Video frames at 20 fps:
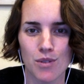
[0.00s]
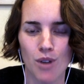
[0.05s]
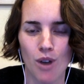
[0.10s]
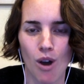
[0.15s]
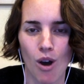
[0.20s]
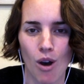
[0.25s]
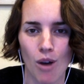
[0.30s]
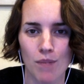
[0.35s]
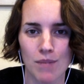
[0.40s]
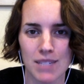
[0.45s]

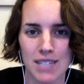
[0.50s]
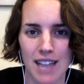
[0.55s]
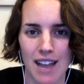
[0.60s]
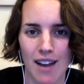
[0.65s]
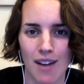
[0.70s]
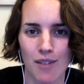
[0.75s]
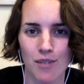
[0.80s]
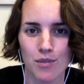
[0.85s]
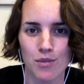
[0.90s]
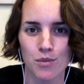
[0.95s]
calm
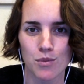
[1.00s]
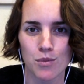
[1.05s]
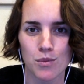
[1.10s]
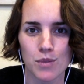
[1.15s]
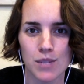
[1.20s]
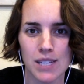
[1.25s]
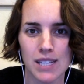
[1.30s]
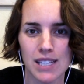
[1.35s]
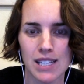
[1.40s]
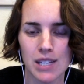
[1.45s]
down
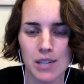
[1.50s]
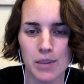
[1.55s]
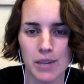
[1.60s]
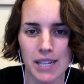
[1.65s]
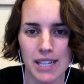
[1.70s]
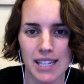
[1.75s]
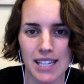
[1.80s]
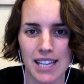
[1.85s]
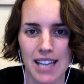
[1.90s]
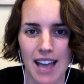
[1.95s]
really
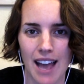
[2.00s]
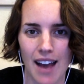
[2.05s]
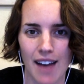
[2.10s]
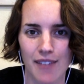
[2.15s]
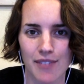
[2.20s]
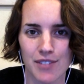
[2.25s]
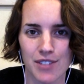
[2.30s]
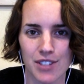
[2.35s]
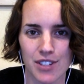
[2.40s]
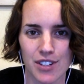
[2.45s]
quickly
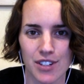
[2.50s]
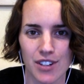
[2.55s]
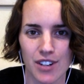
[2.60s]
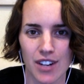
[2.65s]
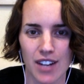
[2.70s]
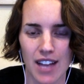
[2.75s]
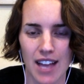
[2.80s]
after